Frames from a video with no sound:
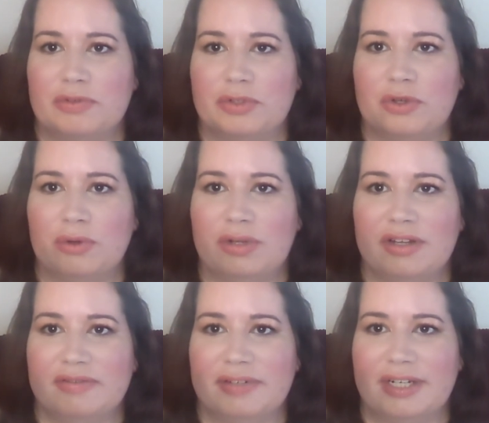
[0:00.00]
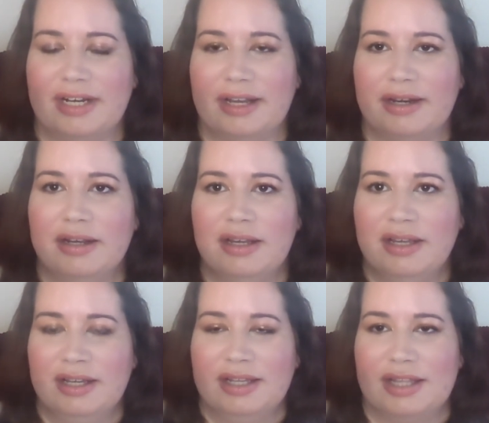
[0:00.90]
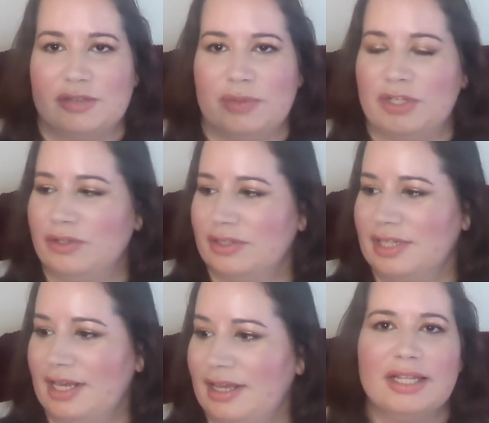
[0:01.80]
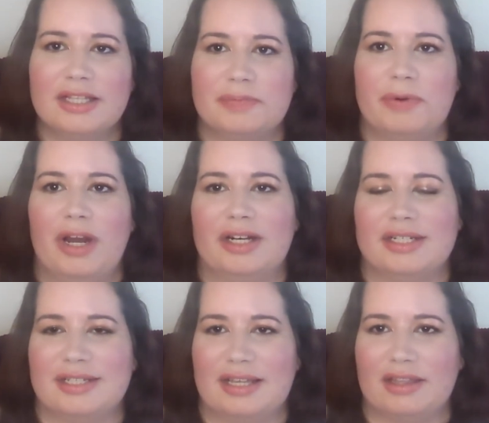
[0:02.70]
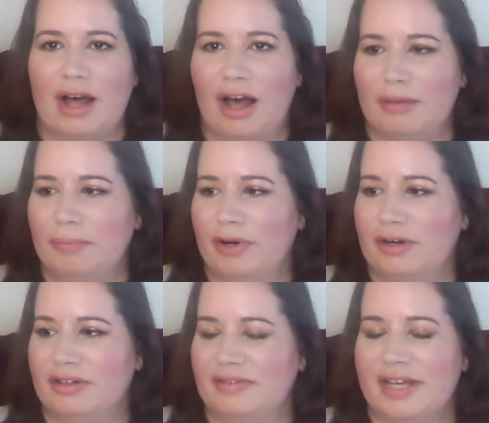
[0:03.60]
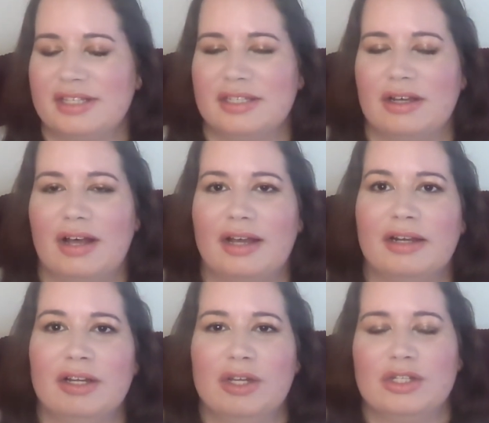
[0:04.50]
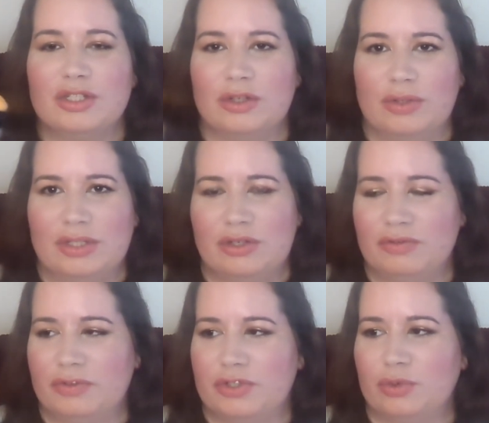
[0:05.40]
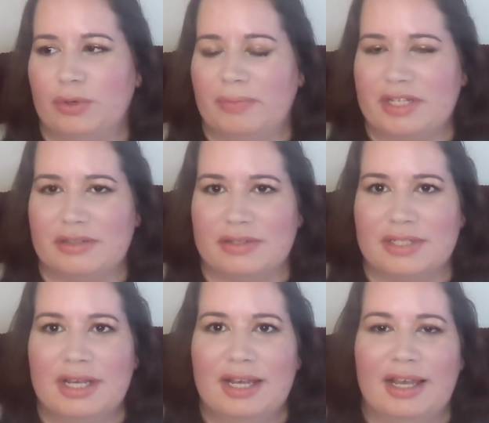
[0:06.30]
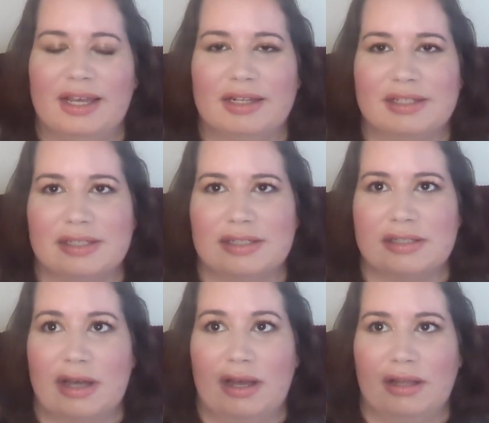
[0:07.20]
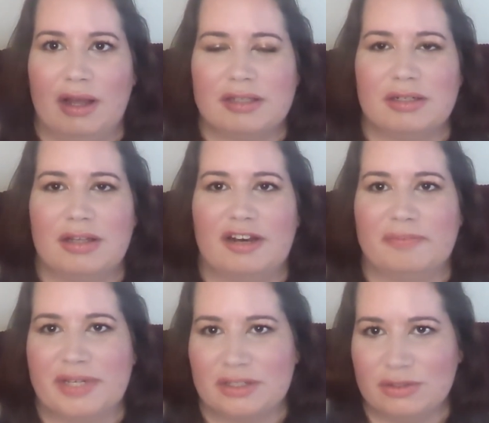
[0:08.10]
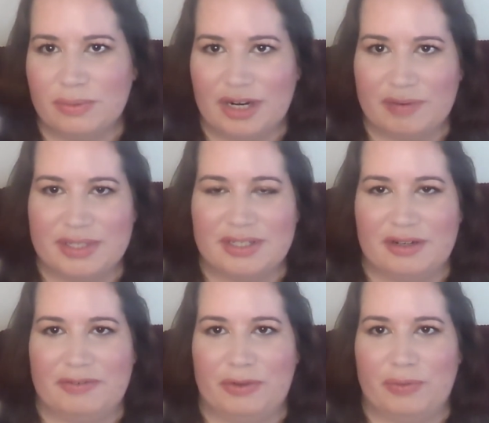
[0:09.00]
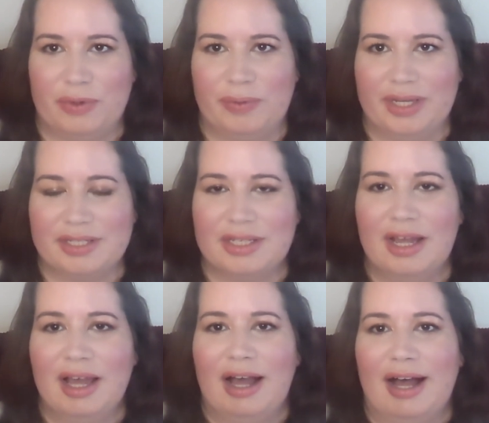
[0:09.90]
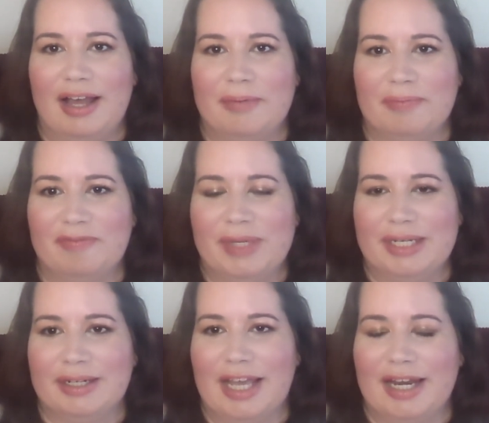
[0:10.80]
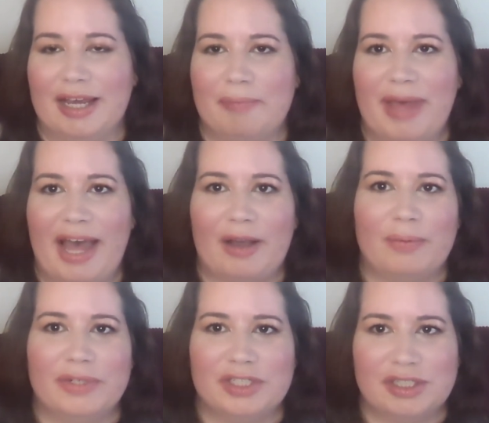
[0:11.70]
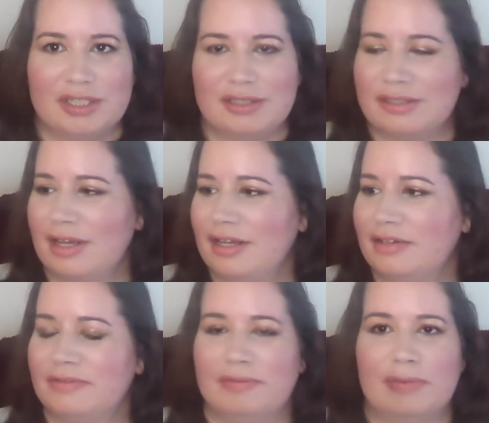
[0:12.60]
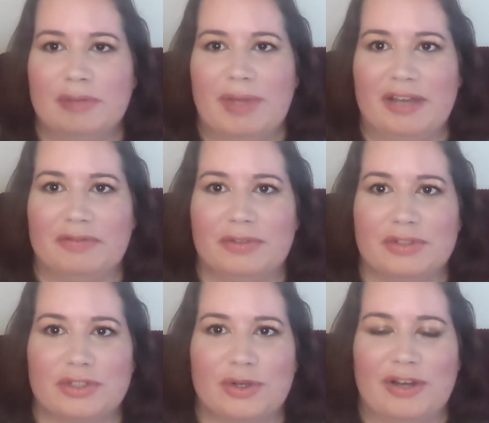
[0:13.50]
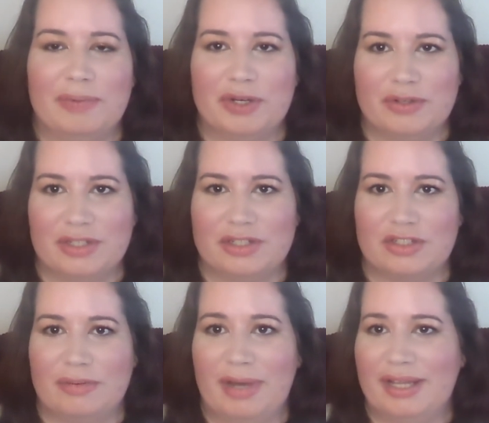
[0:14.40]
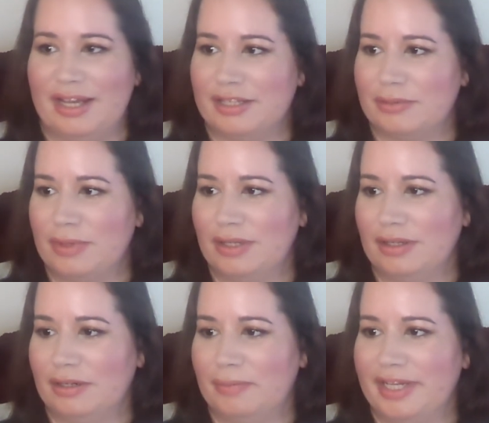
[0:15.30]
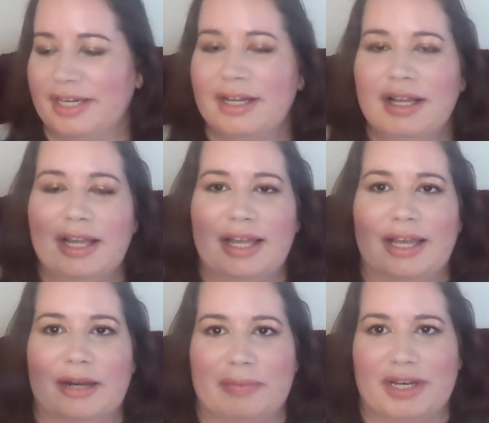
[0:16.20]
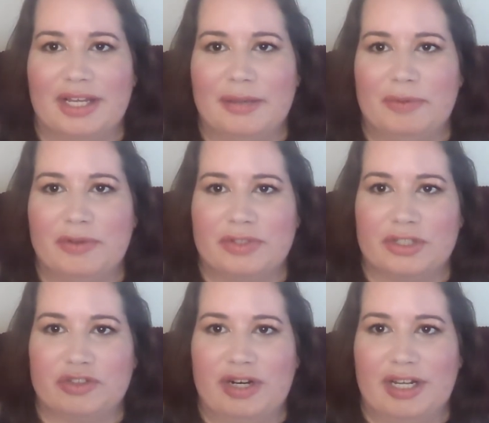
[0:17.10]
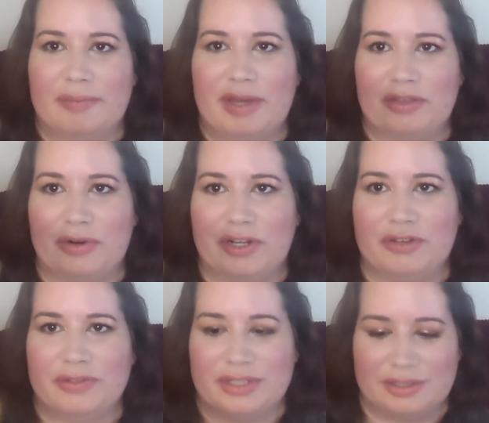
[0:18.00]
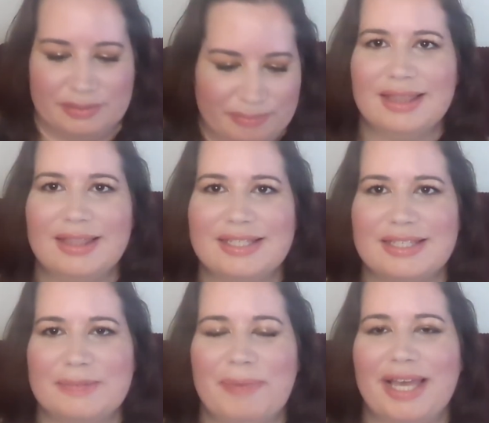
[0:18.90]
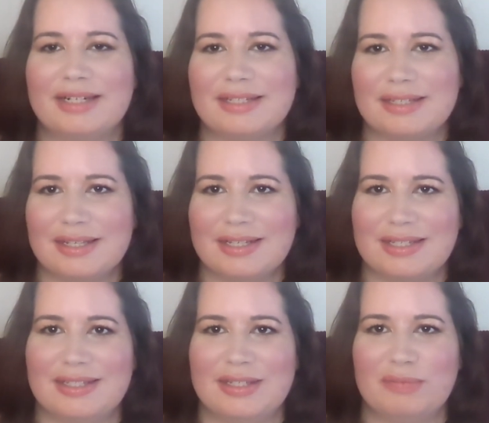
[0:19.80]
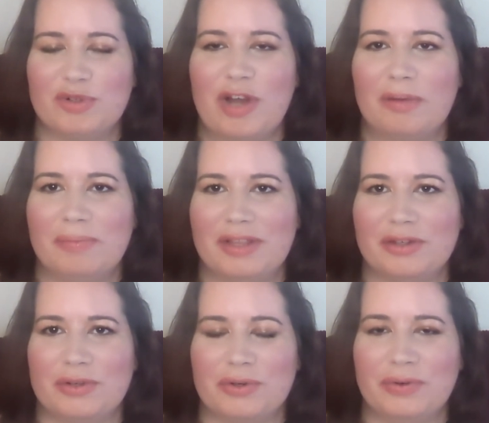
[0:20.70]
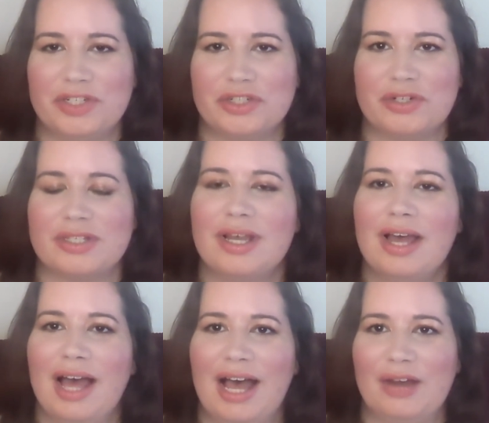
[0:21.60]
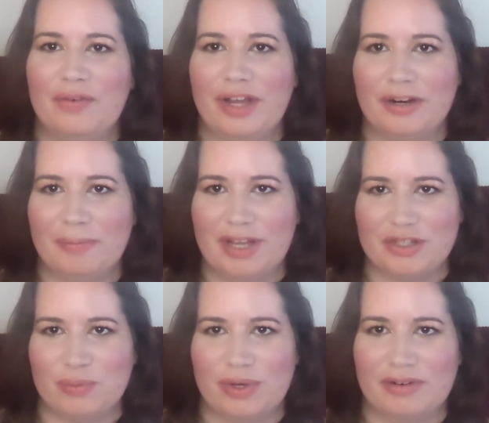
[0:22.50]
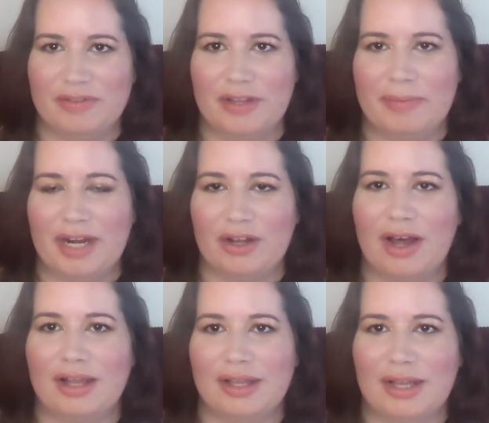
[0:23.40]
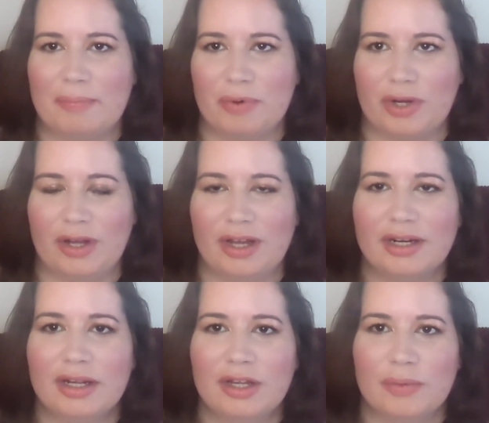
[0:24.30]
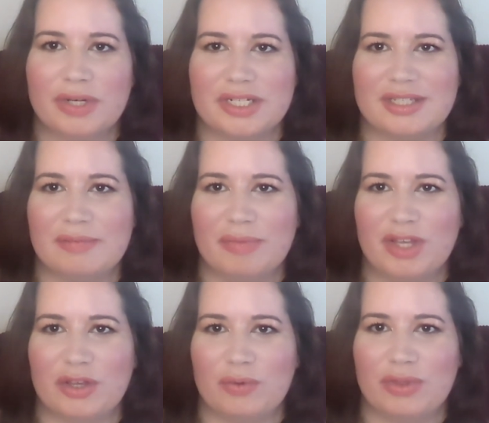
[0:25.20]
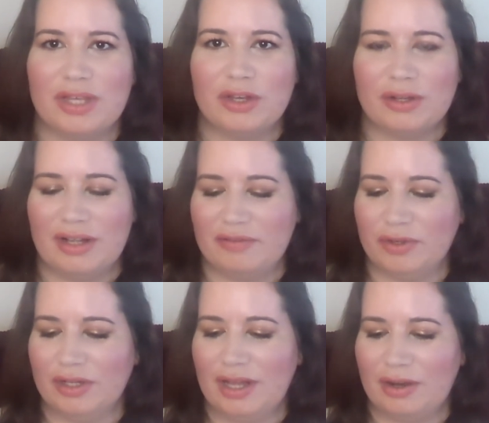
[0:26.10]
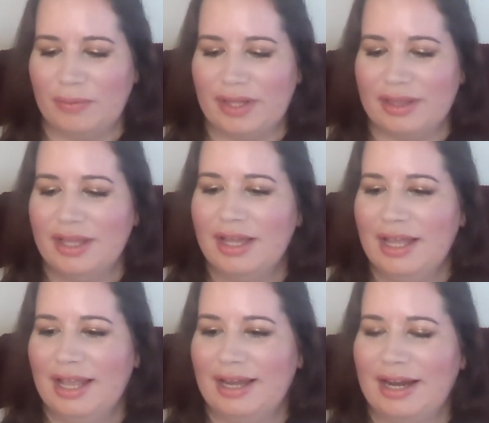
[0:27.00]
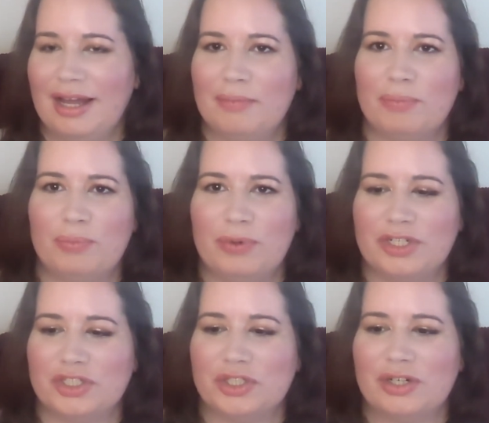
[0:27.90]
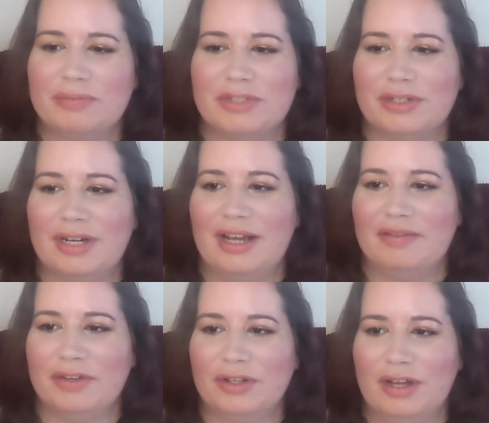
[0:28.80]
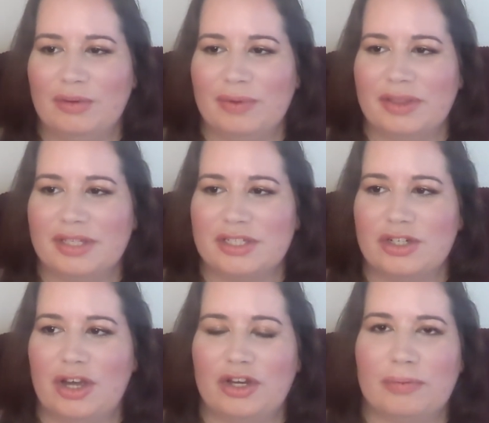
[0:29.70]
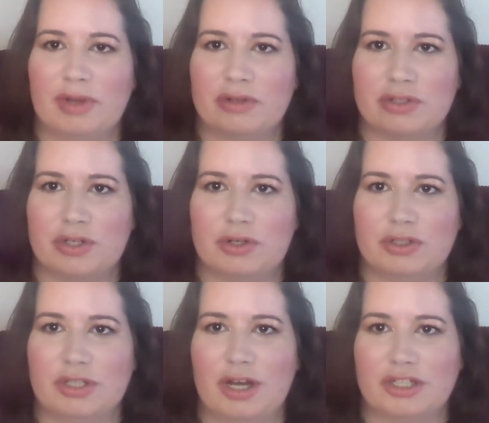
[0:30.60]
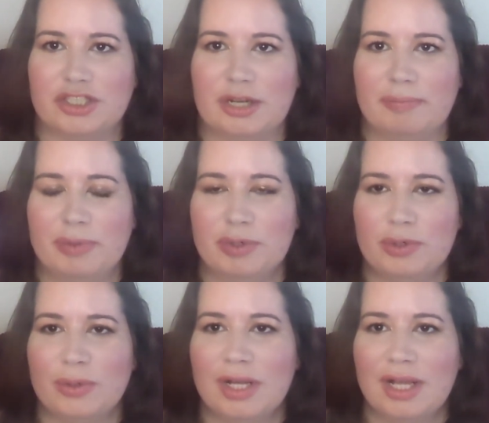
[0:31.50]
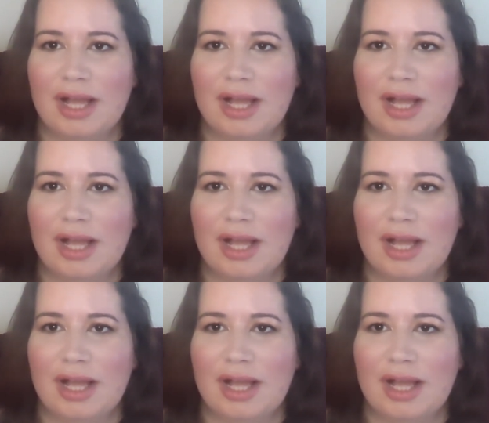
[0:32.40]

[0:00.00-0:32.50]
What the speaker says: for a total of 9. That's what it looks like. This product is like the hot part of Icy Hot, so it's good for sore muscles. And since I lost a lot of muscle when I was sick for 3 weeks, I've been gaining it back, which is kind of painful, so I've been using this on my legs a little bit, and I'm going to keep using it, trying to get my 30 uses. This is Fantasy, is themed around mythical creatures. I randomized one of them and got Leprechaun, which is something you think you'll have good luck with, and I'm pretty sure I'm still going to have good luck with this Not Your Mother's Curl Talk shampoo.